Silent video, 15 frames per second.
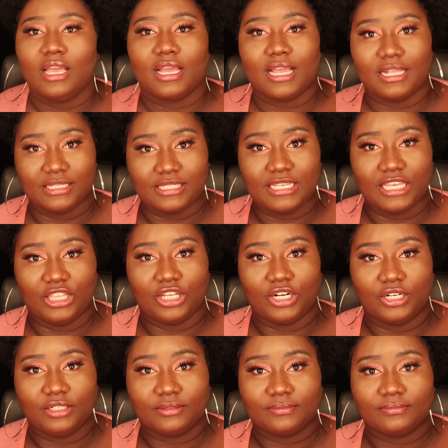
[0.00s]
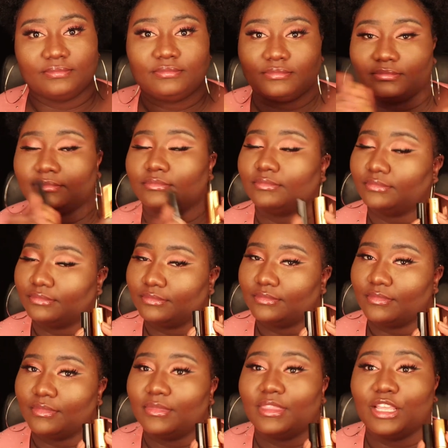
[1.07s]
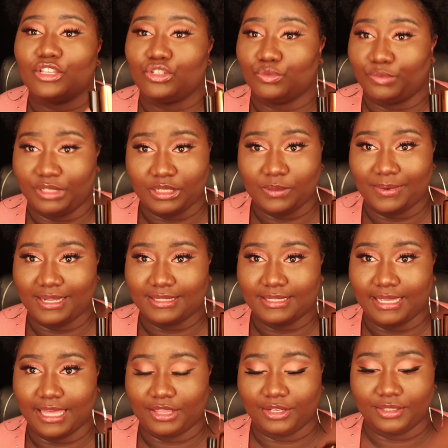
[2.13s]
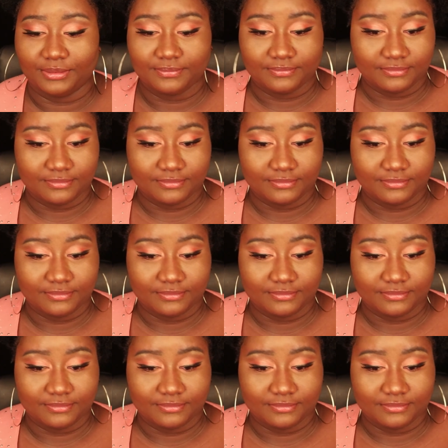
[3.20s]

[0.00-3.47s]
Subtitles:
concealer, they do really well together.